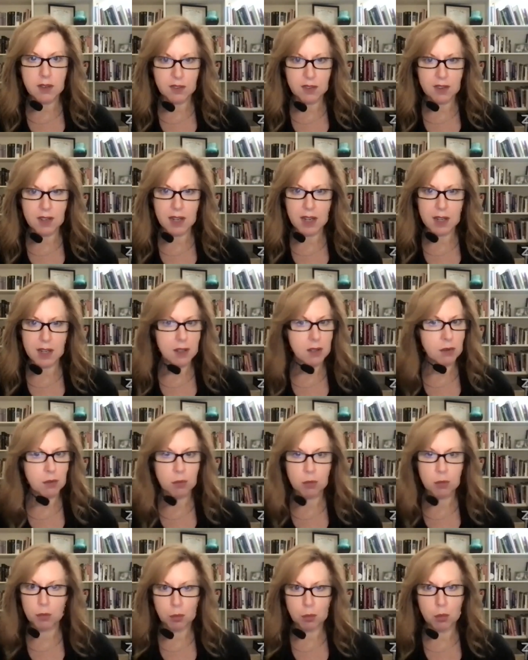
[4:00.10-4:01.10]
night stand
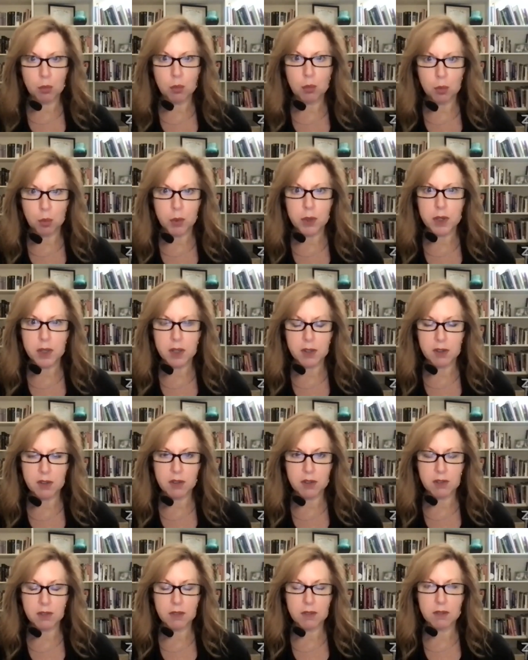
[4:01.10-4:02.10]

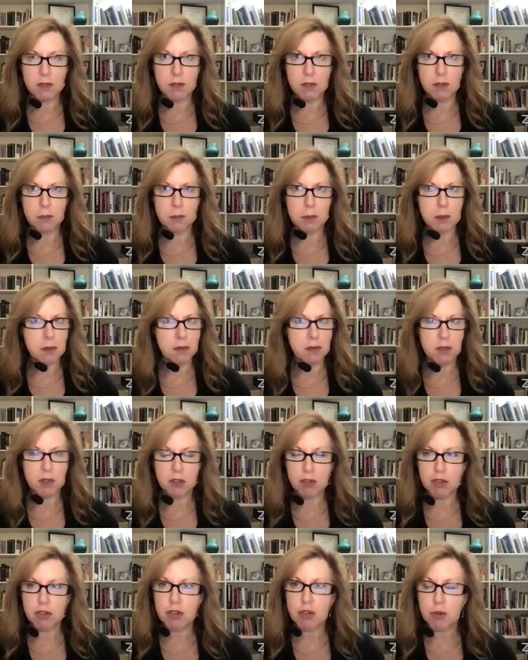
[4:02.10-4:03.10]
wouldn't be
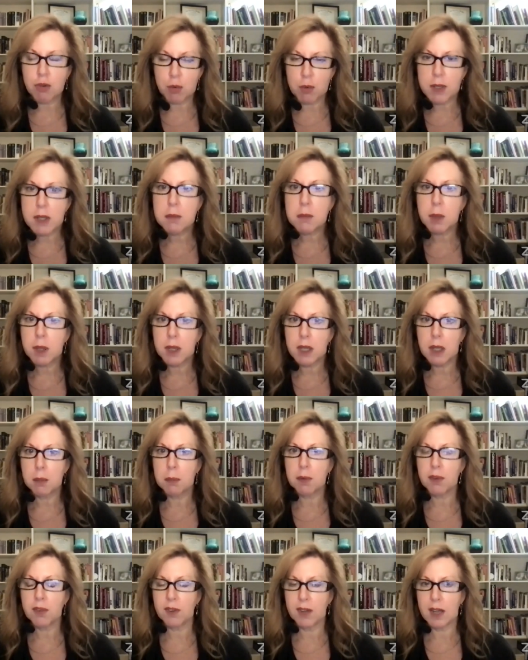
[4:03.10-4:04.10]
extremely
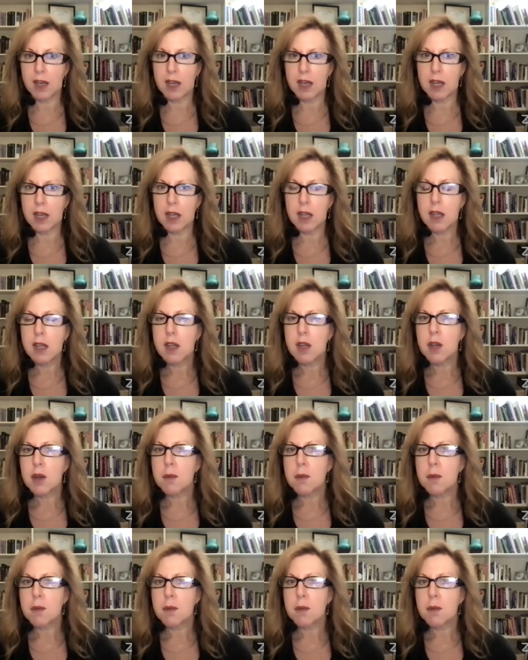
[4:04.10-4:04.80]
upsetting,